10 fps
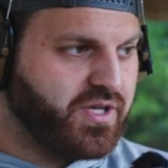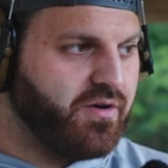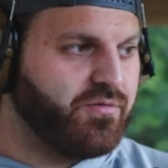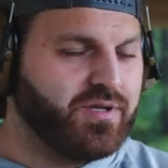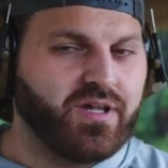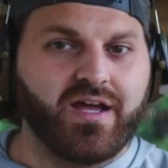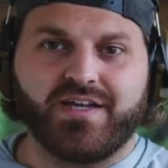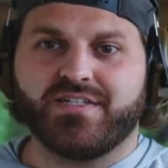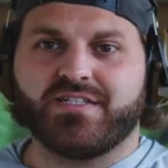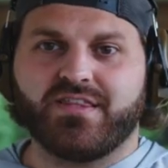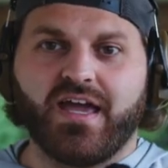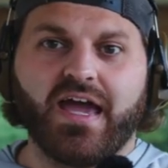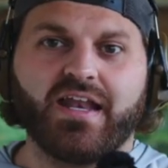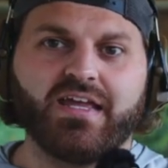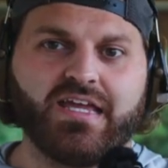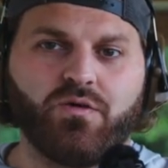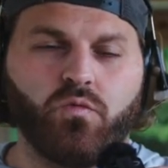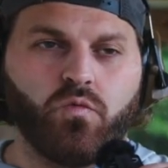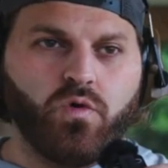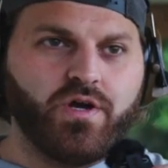I realized that it
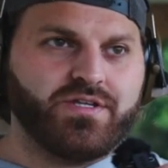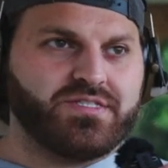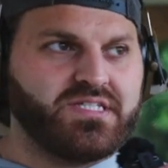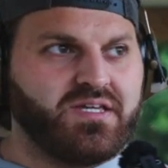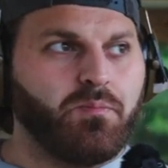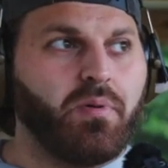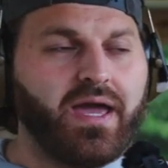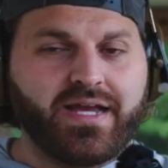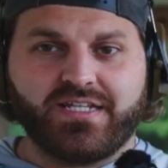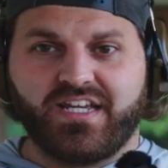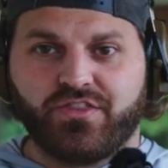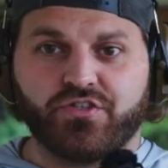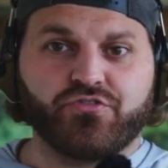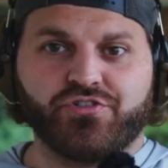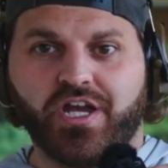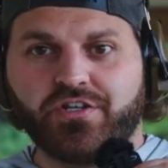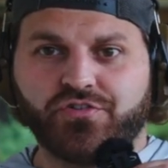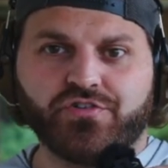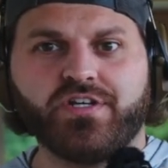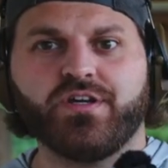was impacting the
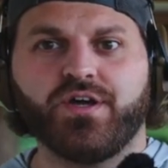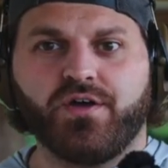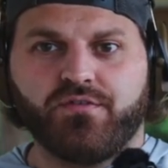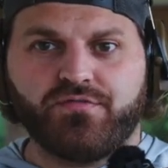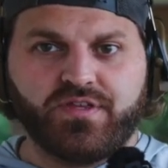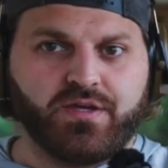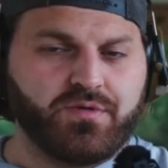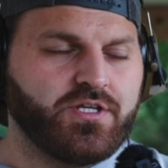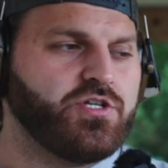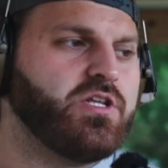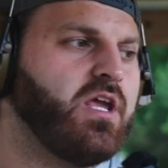trajectory of the ammunition.